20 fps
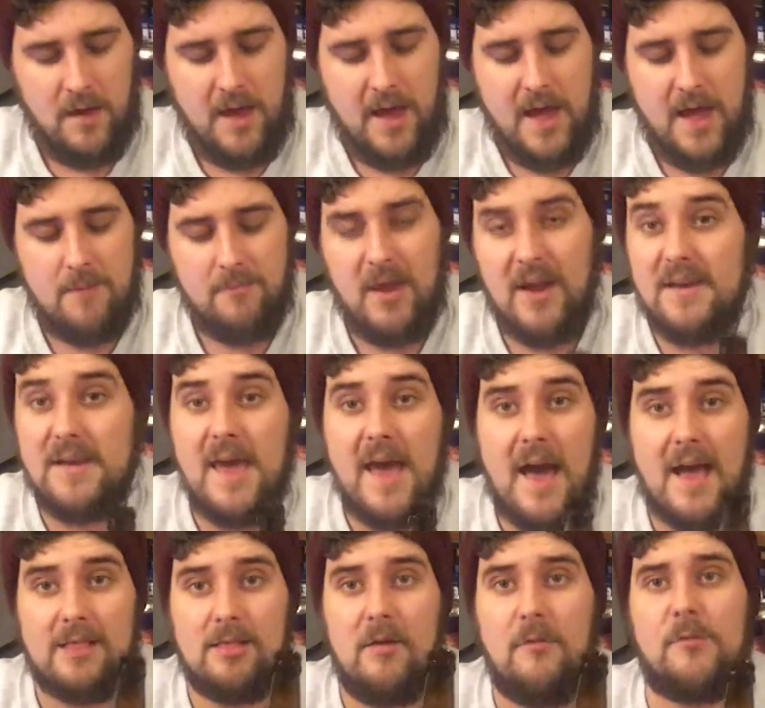Um, and
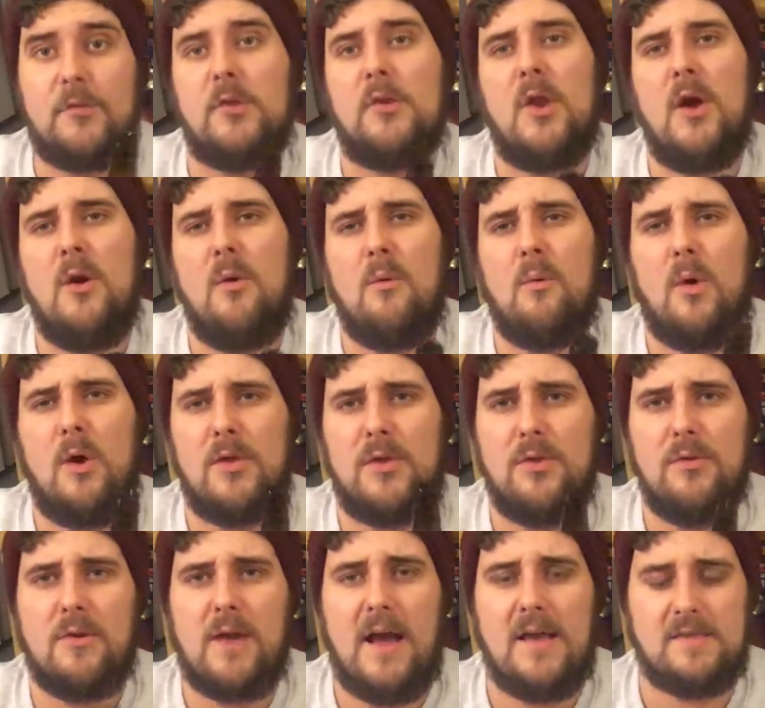yeah, I'd love to know what
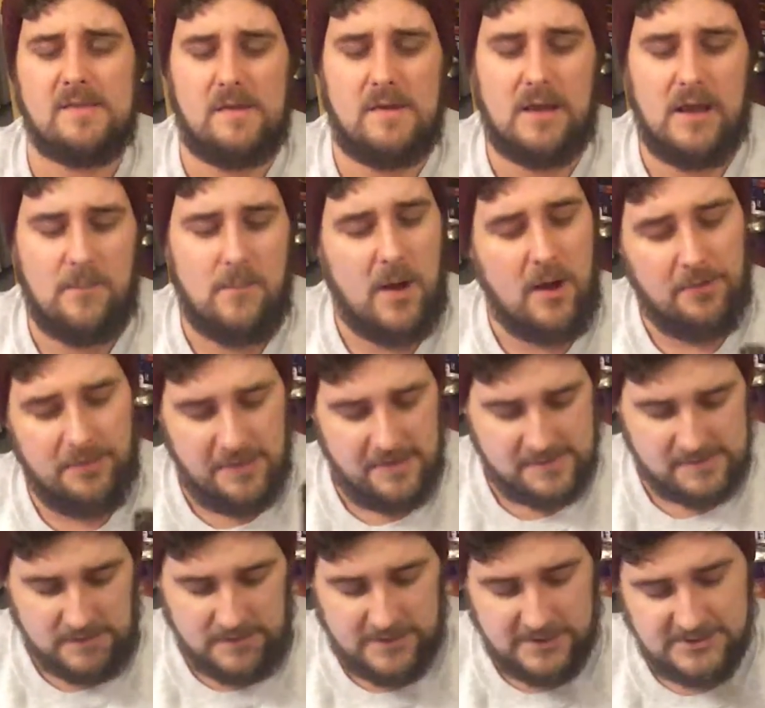you guys think about
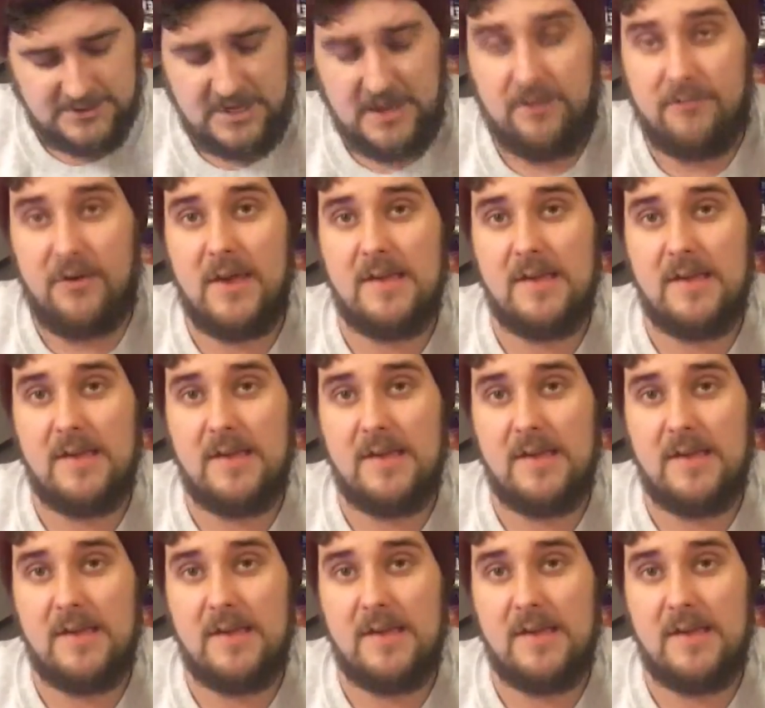this initiative.